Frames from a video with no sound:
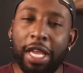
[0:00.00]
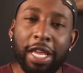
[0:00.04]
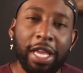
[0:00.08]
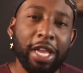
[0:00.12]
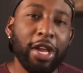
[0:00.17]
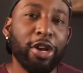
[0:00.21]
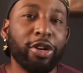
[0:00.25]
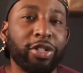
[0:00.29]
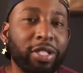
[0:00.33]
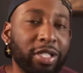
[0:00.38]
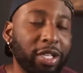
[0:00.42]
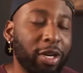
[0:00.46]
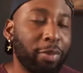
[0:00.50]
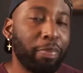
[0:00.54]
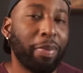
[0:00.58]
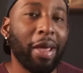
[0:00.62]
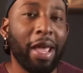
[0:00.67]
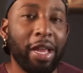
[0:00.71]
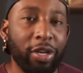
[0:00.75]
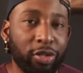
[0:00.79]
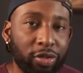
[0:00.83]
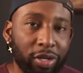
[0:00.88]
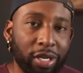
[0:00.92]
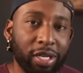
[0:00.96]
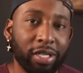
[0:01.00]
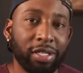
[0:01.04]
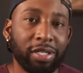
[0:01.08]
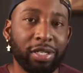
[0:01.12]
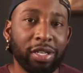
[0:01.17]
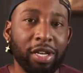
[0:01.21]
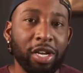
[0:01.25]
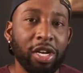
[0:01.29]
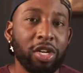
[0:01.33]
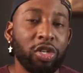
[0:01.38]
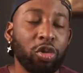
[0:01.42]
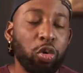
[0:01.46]
years to the Patriots,
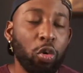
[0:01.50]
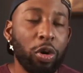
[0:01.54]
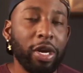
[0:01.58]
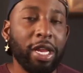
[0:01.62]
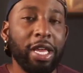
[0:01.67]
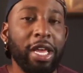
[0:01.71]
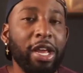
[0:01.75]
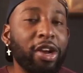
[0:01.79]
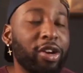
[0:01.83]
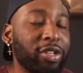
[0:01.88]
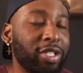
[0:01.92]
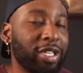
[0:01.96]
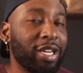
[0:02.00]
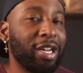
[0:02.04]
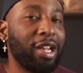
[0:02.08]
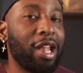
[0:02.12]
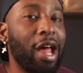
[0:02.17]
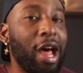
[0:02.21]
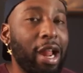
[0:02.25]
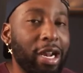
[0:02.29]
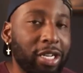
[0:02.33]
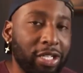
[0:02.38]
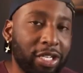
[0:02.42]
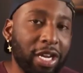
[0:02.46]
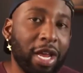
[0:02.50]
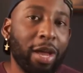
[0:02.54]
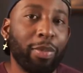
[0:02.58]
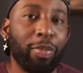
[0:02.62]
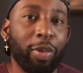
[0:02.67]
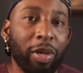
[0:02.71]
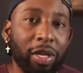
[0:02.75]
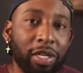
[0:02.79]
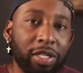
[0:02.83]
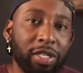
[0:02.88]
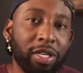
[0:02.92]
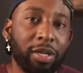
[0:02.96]
20 years and a lot of
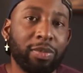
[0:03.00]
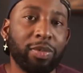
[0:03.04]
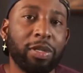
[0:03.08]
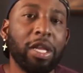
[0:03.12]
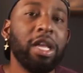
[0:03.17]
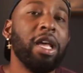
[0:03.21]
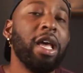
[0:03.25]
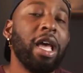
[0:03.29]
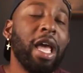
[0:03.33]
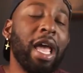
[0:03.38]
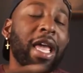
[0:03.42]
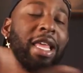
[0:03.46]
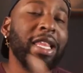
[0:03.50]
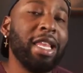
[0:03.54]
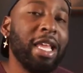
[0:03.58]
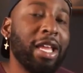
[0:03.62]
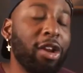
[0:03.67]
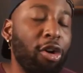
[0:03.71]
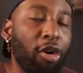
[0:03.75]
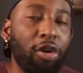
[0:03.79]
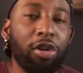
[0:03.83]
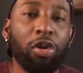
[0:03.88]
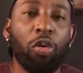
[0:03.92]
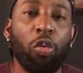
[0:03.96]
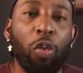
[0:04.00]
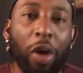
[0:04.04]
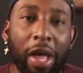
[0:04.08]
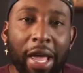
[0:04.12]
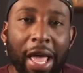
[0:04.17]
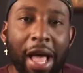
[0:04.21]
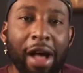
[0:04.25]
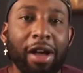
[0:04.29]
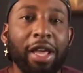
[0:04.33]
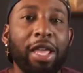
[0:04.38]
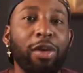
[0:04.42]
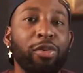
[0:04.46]
championships. And then on the way
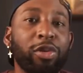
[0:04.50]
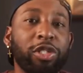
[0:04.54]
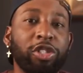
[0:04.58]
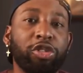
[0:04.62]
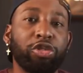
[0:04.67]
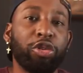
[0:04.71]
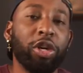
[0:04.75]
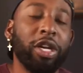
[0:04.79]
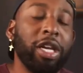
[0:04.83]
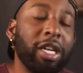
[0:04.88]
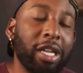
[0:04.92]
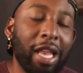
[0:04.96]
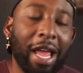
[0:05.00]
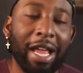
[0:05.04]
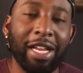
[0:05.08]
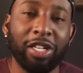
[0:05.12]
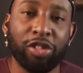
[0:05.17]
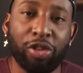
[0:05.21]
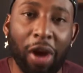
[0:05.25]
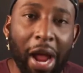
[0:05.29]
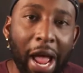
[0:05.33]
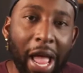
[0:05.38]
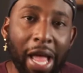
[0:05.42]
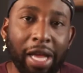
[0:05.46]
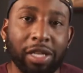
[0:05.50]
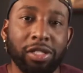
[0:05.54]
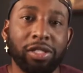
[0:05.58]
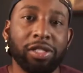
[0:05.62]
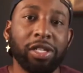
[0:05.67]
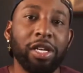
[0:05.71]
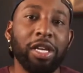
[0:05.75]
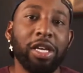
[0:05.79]
out, he was treated like trash,